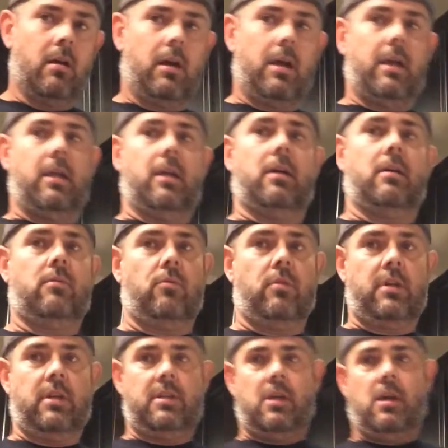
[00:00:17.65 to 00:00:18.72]
I
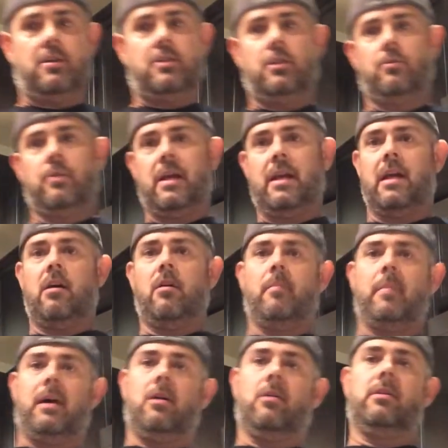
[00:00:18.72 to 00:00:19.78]
wanted to talk to you right now
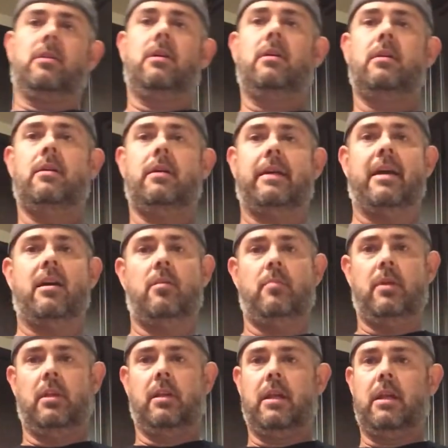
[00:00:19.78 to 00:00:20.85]
about
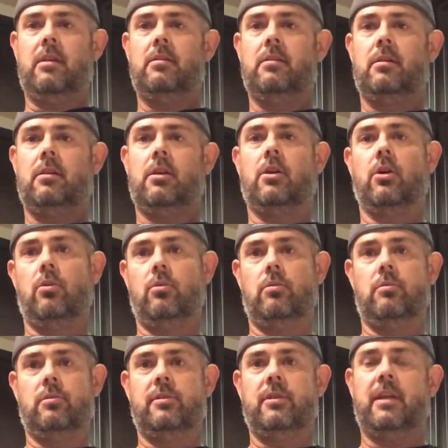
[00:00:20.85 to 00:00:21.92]
accountability,
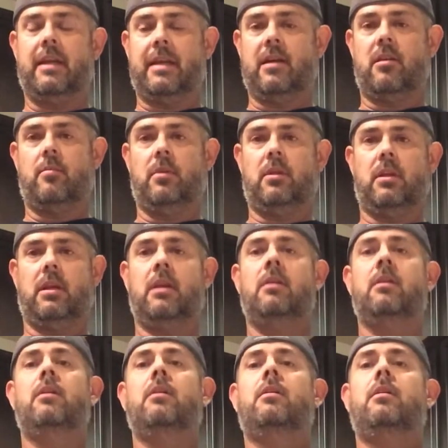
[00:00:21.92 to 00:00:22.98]
goals and accountability,
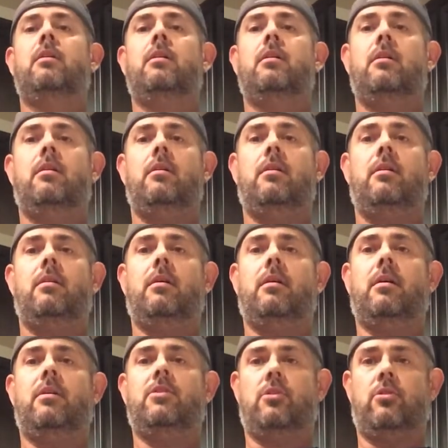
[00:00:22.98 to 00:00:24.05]

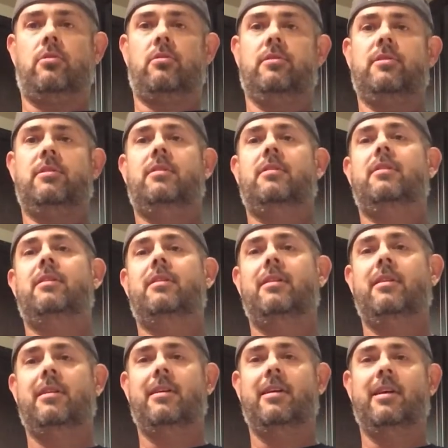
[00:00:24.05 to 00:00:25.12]
turtles,
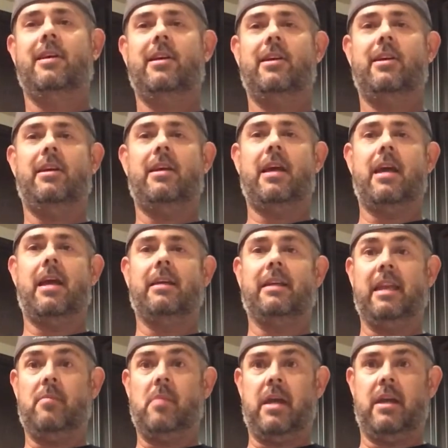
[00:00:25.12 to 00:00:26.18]
and
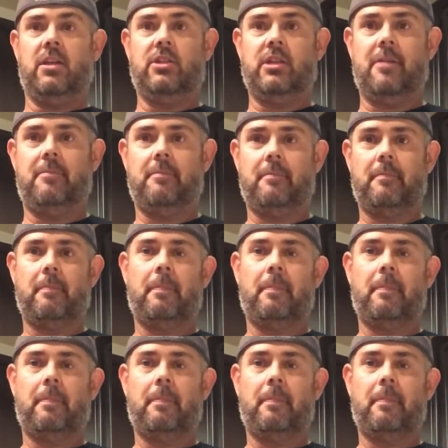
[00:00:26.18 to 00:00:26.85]
getting back into shape.